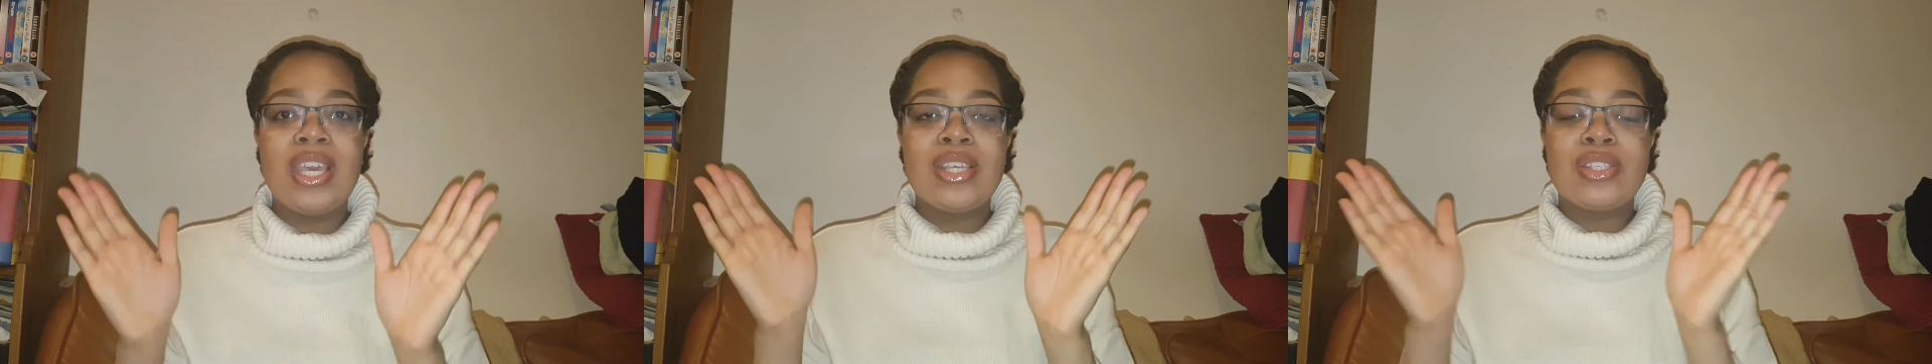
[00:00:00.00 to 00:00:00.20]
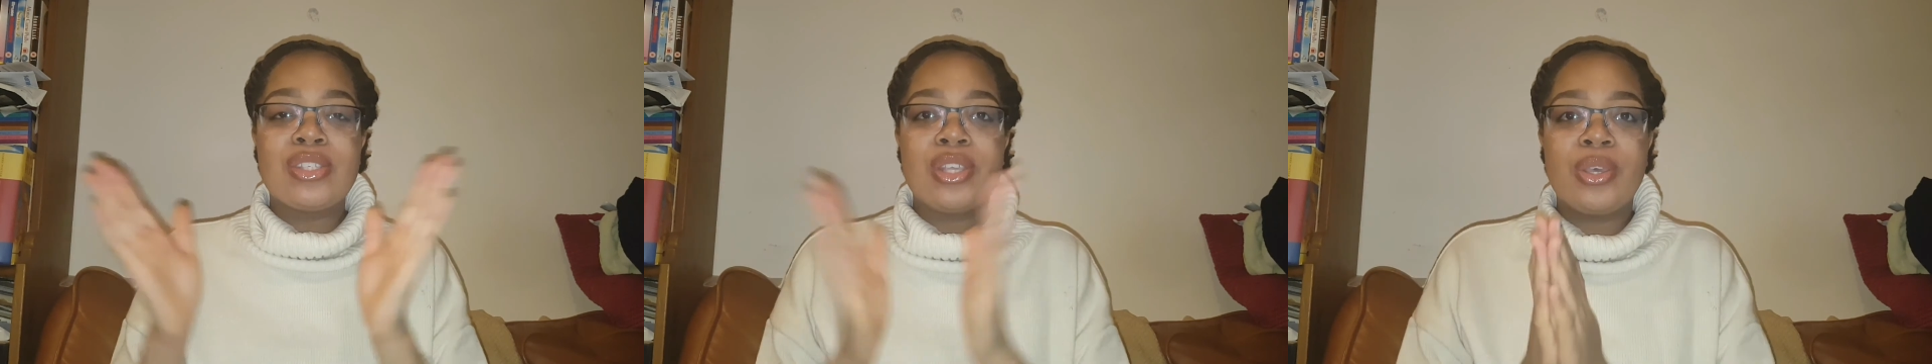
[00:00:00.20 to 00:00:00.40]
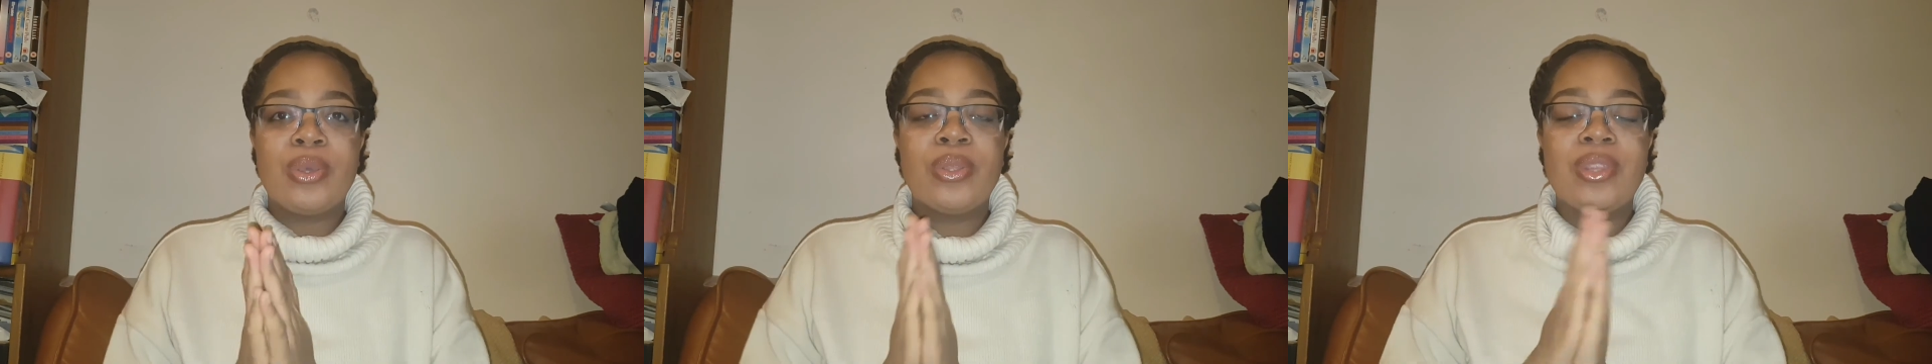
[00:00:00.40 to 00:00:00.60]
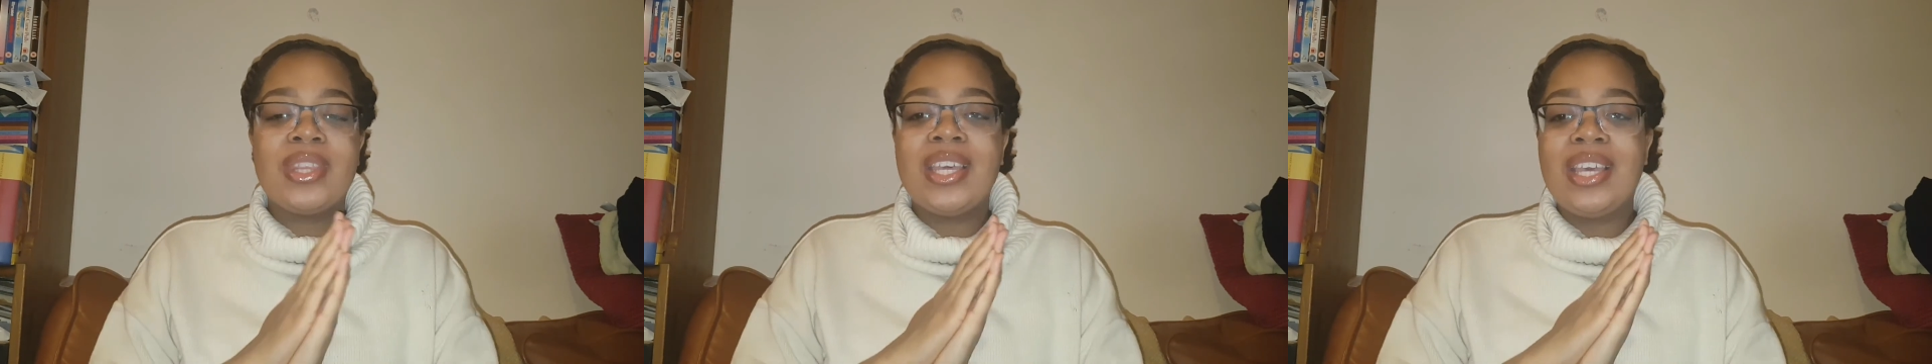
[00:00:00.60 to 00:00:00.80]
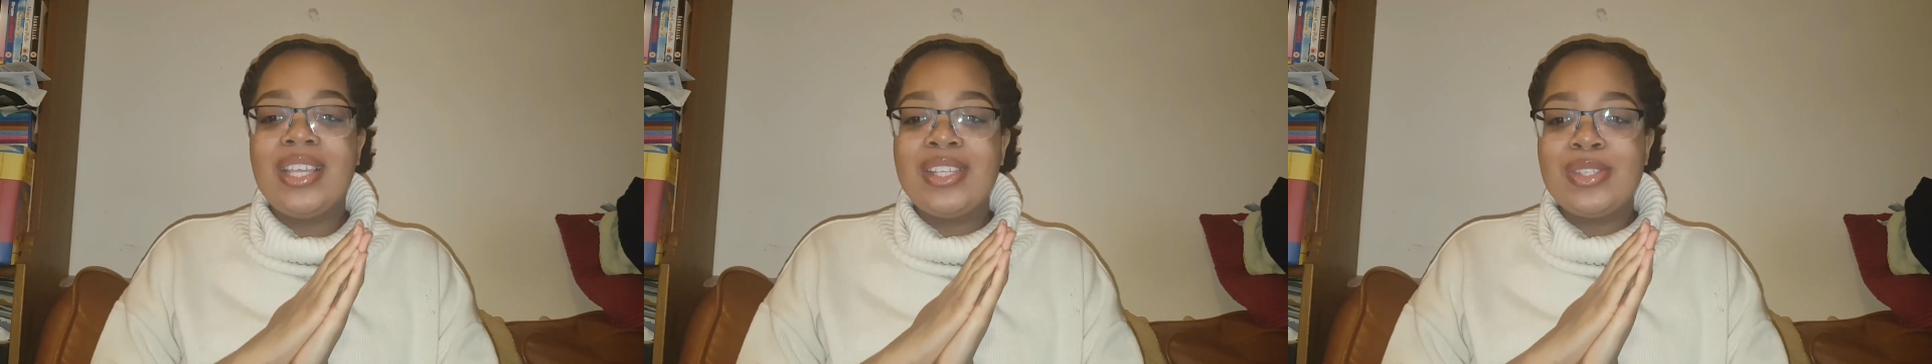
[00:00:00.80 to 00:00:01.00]
So
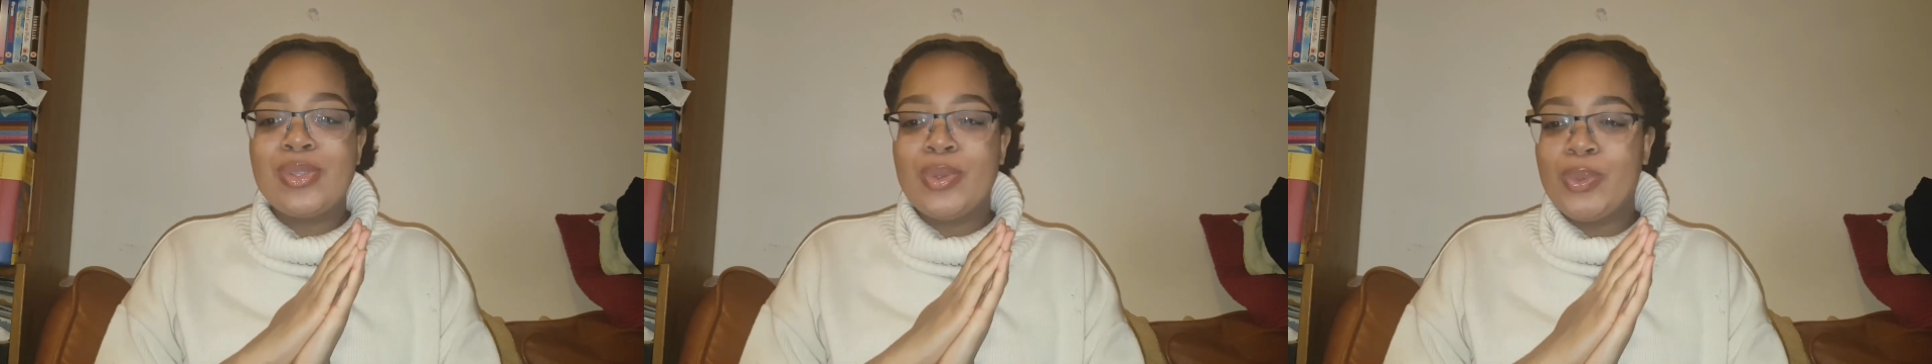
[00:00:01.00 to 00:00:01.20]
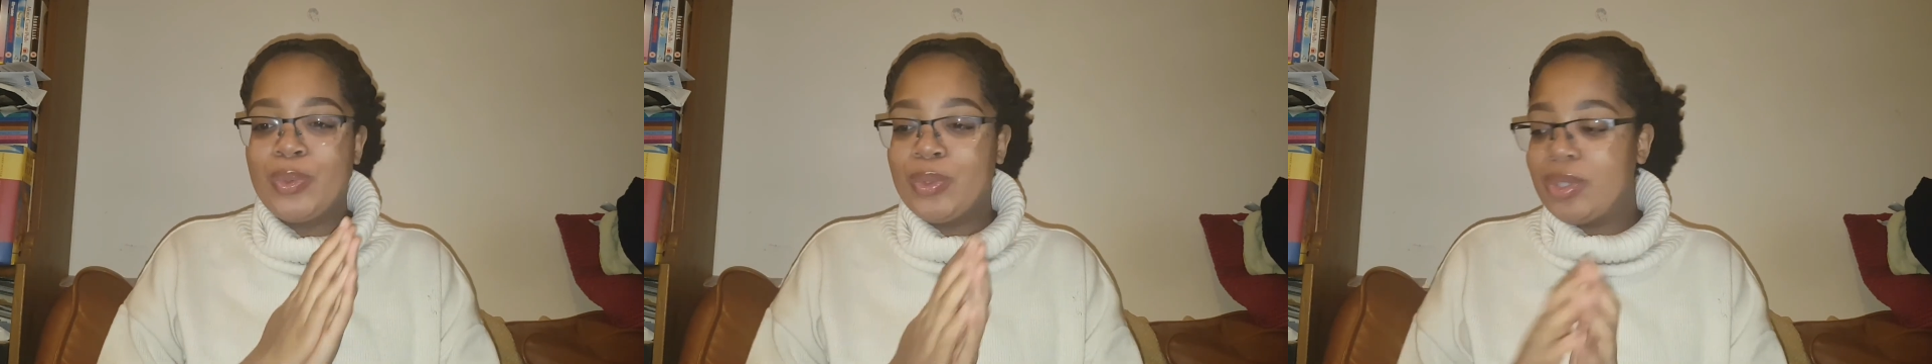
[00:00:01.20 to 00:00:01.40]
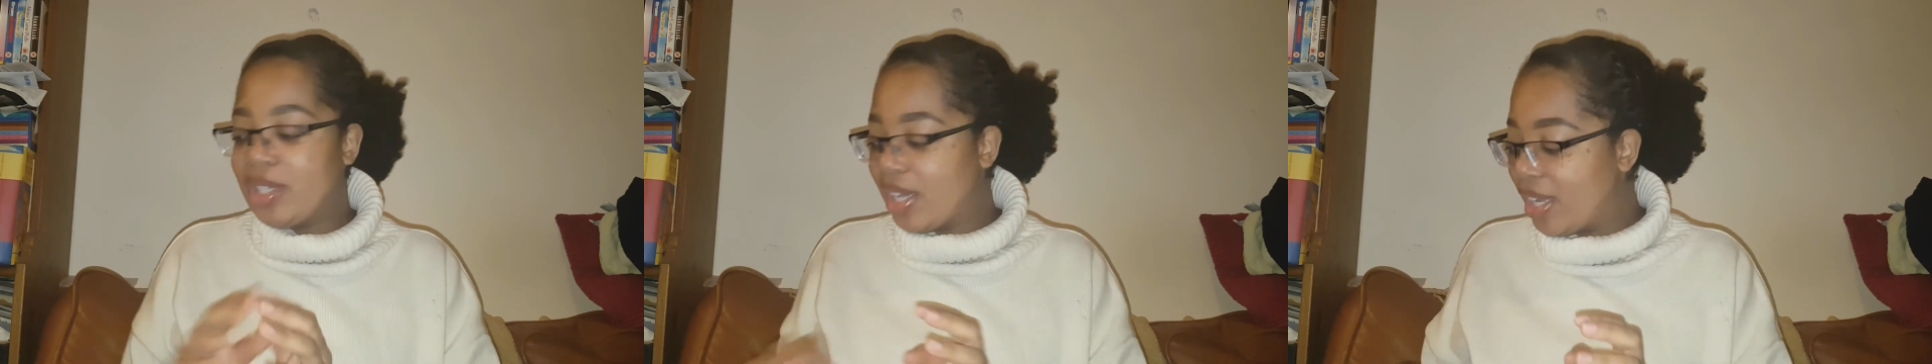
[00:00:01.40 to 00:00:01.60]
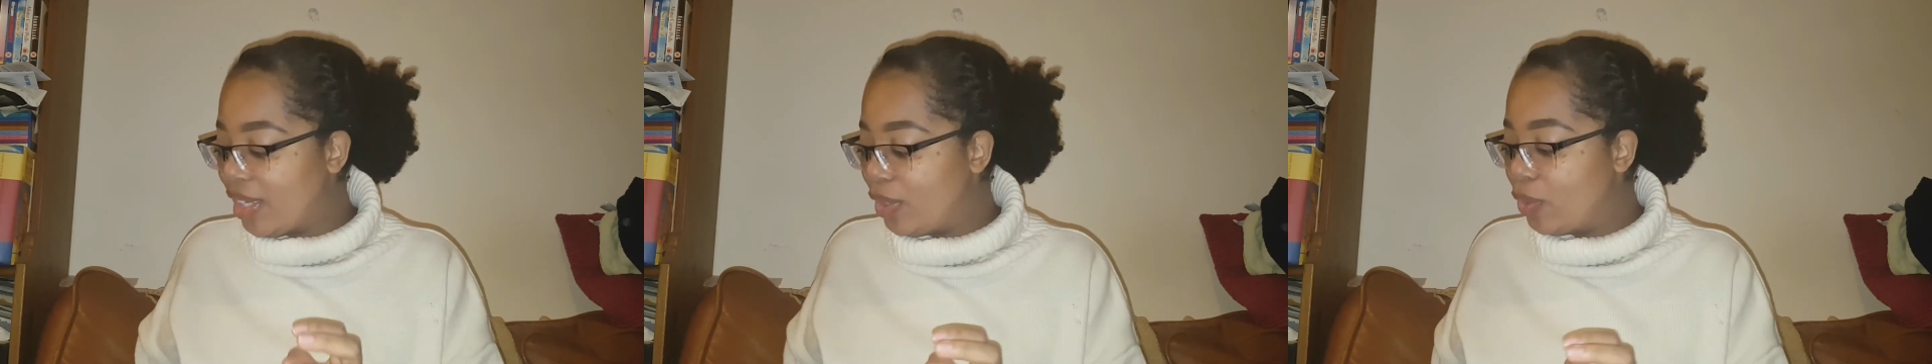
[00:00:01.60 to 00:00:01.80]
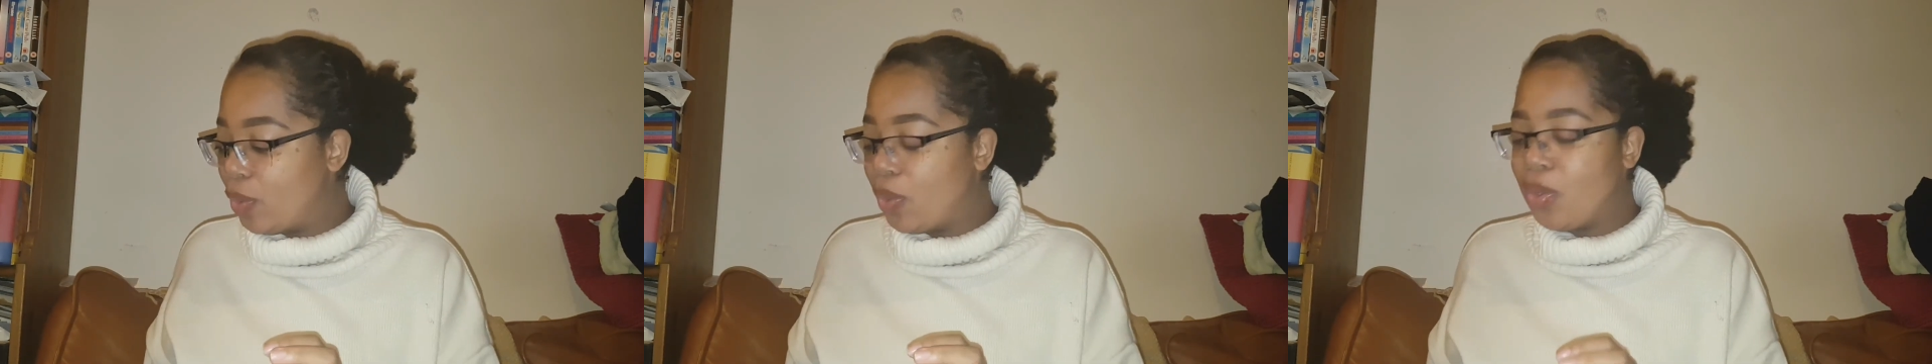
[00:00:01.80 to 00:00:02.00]
that is all that
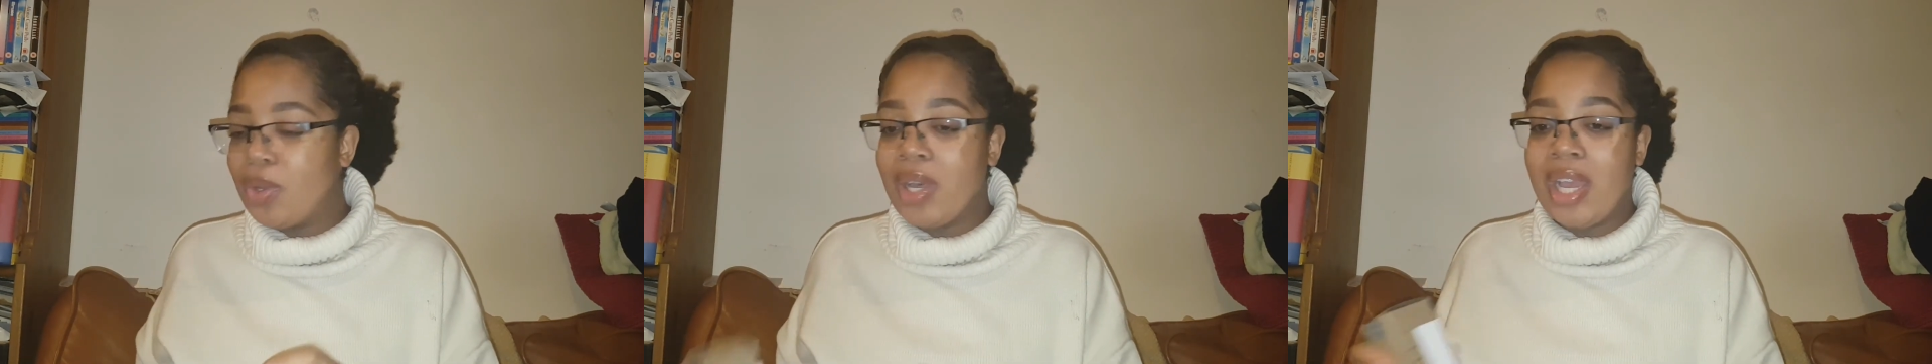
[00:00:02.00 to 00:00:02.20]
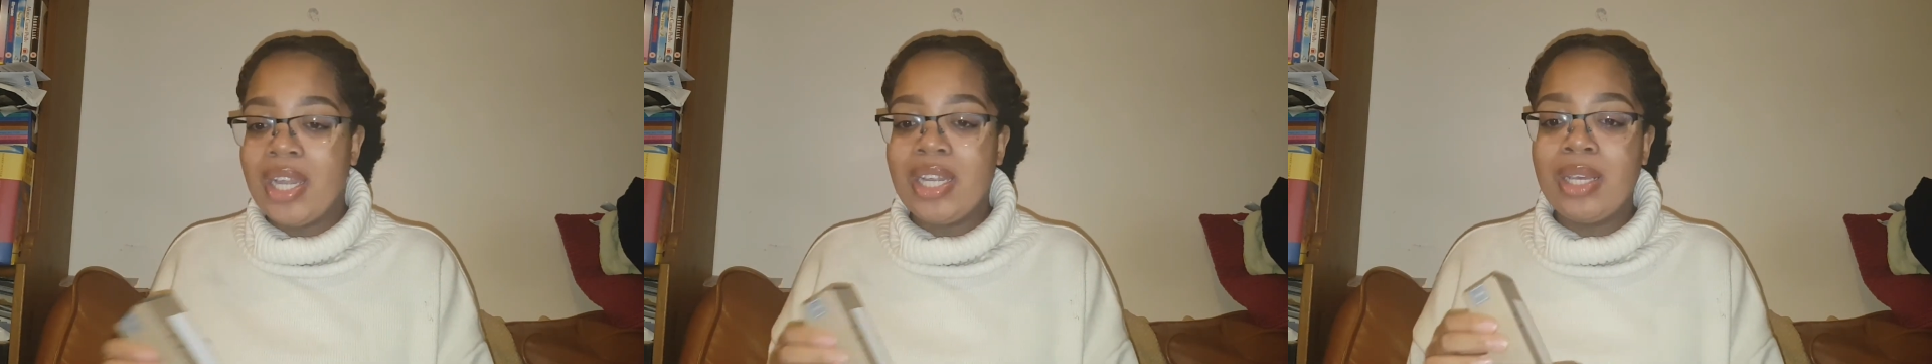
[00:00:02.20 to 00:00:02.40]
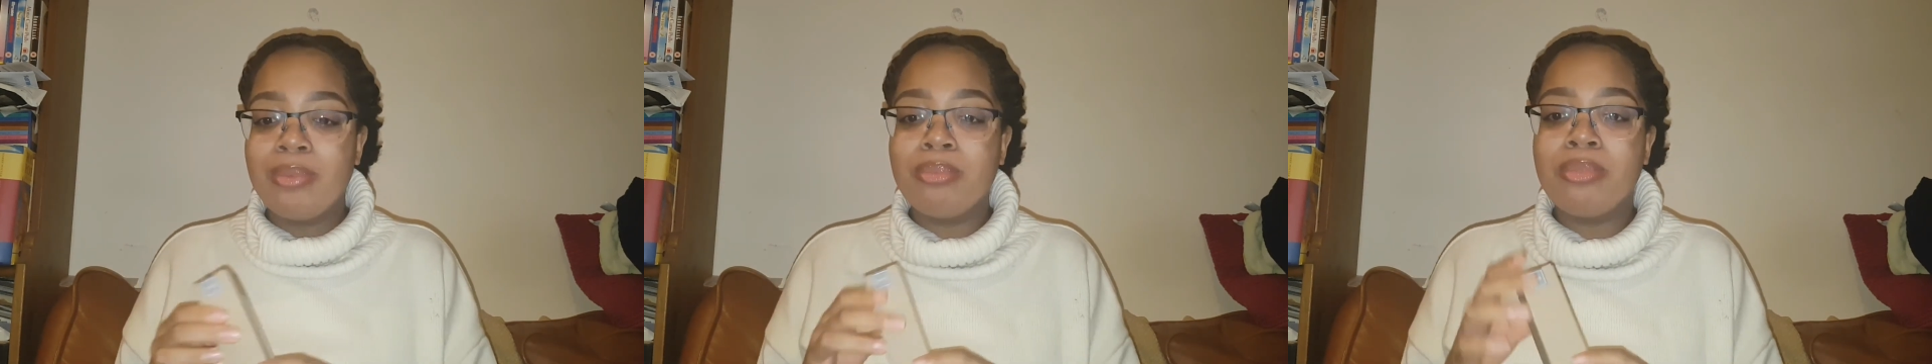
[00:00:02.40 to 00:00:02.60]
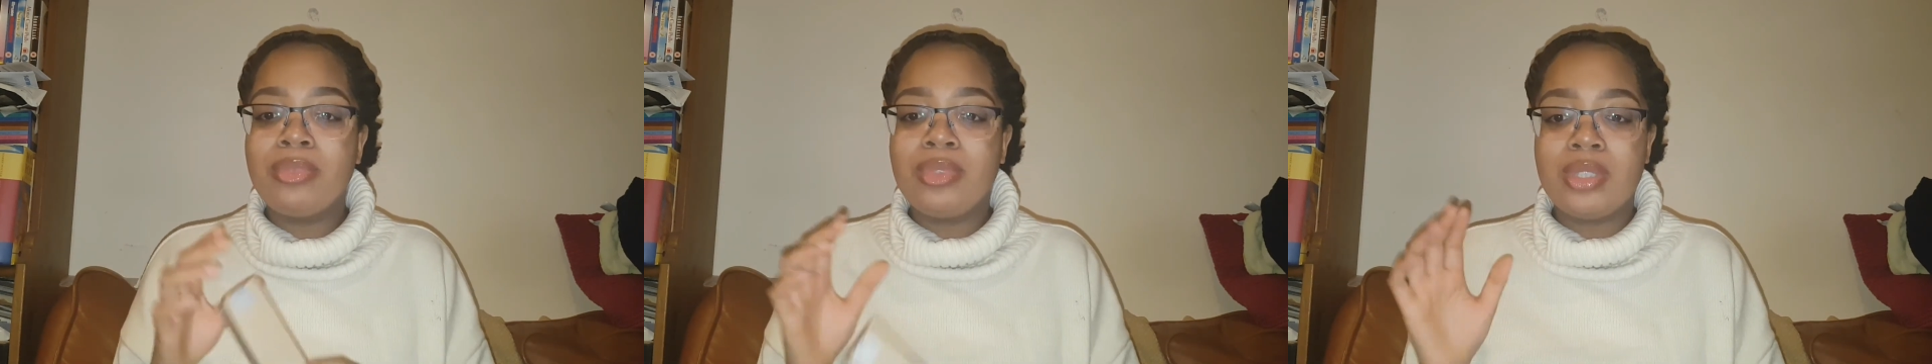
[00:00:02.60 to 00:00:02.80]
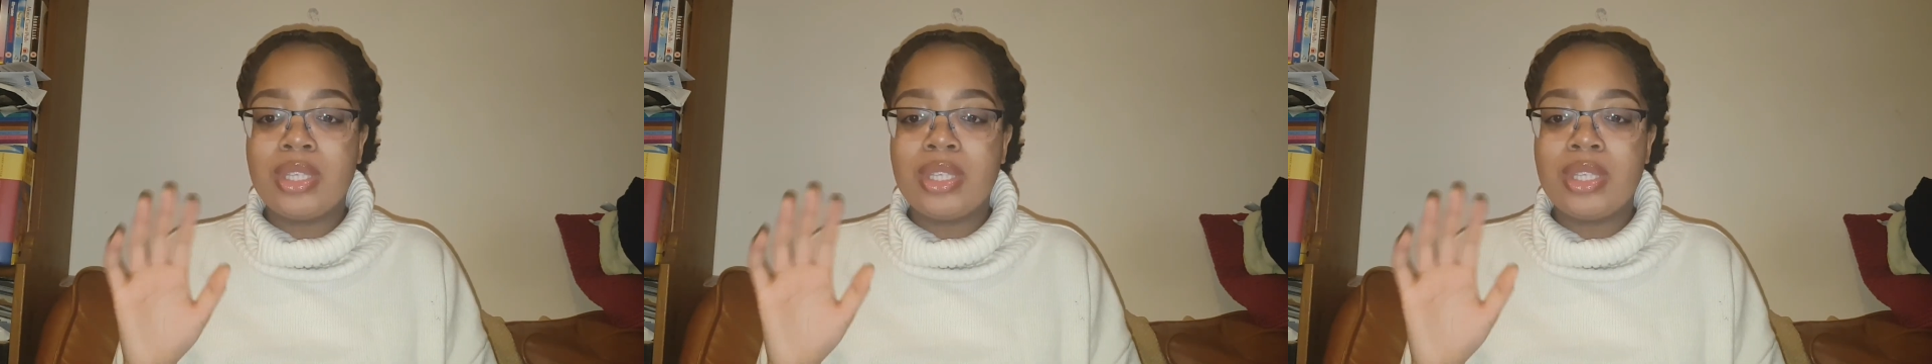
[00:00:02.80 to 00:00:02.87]
I got, and I'm